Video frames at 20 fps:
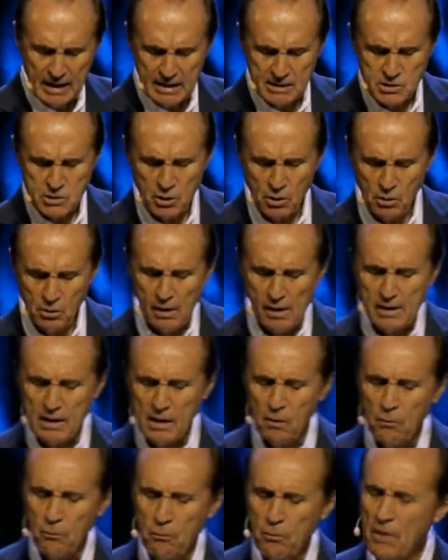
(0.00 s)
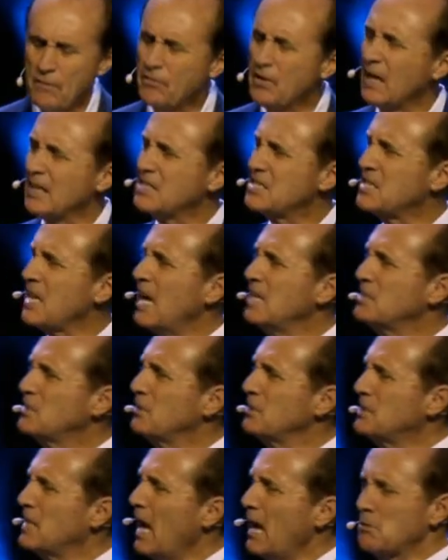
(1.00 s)
And so we've got signs
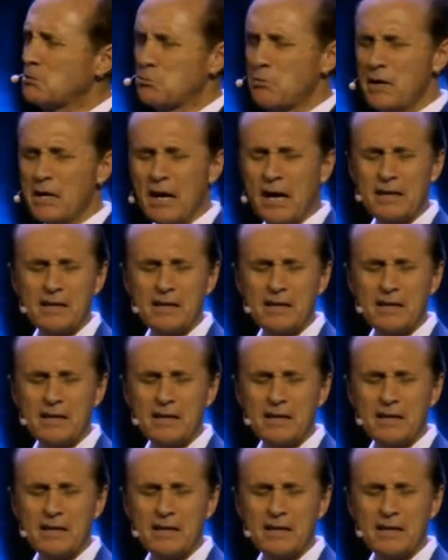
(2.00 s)
of the times.